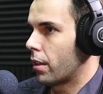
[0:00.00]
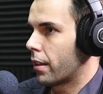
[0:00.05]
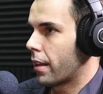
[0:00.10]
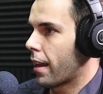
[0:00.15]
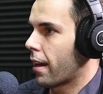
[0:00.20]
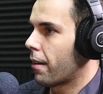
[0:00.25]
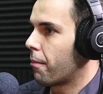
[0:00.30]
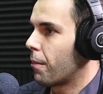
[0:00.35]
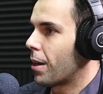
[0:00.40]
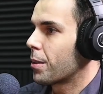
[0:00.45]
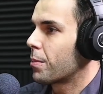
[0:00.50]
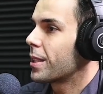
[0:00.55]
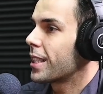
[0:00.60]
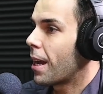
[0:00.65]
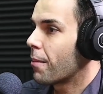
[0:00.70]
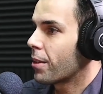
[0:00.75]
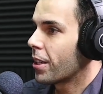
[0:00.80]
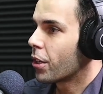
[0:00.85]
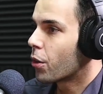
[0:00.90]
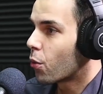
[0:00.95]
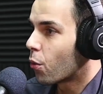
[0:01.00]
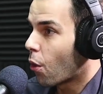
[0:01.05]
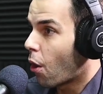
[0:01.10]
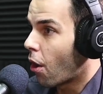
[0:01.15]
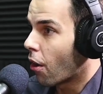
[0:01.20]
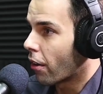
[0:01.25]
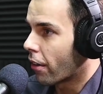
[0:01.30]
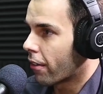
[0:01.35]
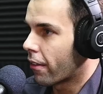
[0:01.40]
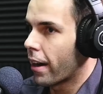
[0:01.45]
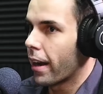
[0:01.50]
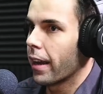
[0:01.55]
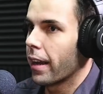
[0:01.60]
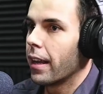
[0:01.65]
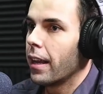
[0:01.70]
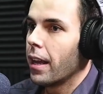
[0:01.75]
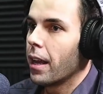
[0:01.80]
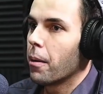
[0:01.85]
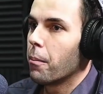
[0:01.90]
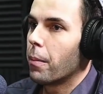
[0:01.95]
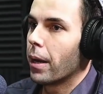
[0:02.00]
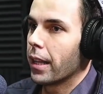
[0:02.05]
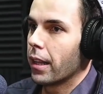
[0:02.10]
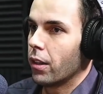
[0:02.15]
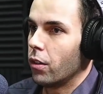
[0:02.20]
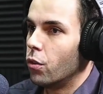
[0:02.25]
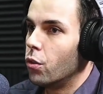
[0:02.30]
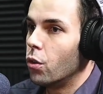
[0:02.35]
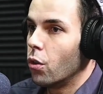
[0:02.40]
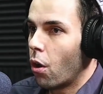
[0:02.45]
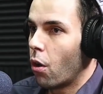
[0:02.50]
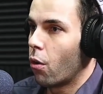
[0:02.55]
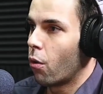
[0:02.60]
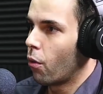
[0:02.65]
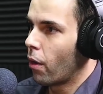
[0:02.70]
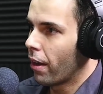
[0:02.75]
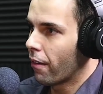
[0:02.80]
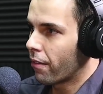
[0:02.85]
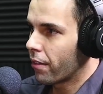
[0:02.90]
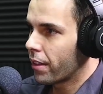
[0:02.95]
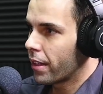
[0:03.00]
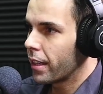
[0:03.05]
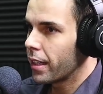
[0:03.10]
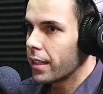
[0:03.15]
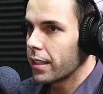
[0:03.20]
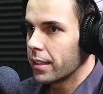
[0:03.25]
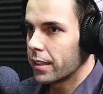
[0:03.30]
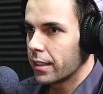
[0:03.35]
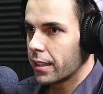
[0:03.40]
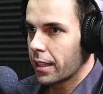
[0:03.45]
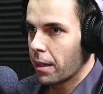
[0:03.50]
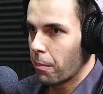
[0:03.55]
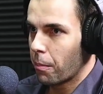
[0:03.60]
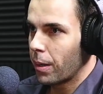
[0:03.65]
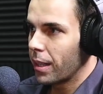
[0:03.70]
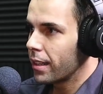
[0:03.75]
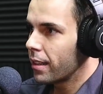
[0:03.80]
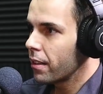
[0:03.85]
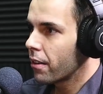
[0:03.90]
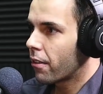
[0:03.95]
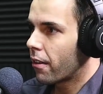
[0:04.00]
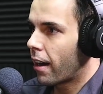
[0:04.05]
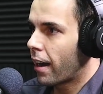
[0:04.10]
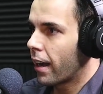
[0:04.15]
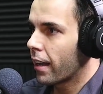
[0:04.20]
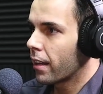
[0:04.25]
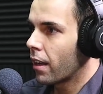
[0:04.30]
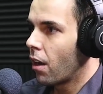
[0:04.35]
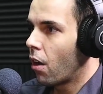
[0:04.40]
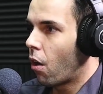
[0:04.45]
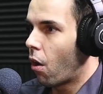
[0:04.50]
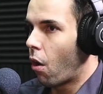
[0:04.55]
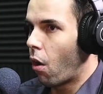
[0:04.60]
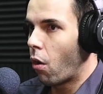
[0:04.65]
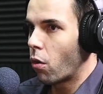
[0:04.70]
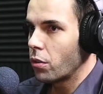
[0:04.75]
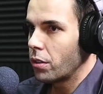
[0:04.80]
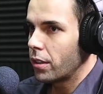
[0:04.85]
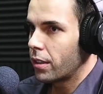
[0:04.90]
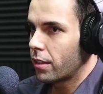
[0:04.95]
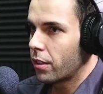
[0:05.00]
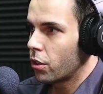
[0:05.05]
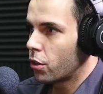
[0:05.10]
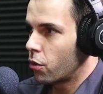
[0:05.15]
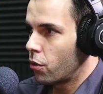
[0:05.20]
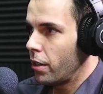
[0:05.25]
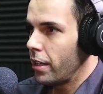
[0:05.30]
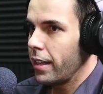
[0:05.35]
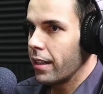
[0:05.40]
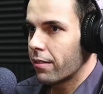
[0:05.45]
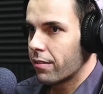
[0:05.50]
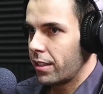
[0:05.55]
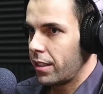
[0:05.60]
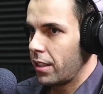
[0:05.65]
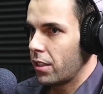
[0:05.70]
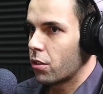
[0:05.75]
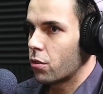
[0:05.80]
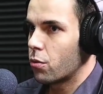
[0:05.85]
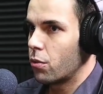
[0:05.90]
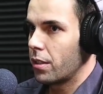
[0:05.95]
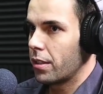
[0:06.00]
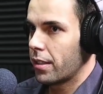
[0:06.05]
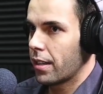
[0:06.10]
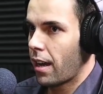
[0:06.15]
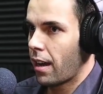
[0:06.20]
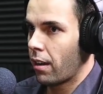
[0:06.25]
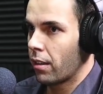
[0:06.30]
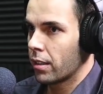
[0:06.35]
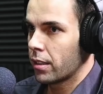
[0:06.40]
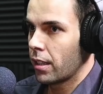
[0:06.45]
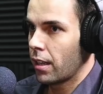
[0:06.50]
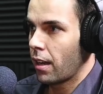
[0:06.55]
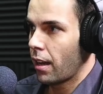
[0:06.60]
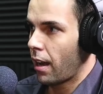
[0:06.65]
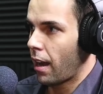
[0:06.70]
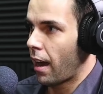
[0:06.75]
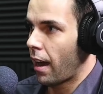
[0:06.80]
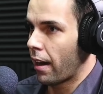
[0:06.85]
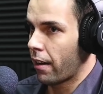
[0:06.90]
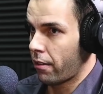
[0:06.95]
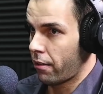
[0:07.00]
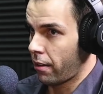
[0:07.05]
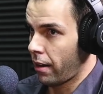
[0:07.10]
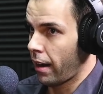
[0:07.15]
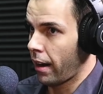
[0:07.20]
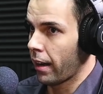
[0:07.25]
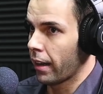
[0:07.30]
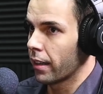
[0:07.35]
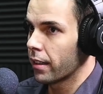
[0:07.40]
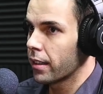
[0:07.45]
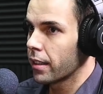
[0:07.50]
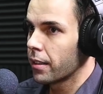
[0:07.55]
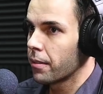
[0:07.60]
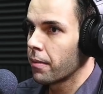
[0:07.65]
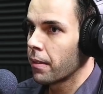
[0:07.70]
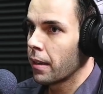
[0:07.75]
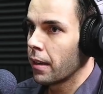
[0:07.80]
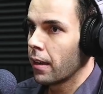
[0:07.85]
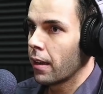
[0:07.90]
there must be something wrong, right? But no, everything is completely right. All three of these results are right.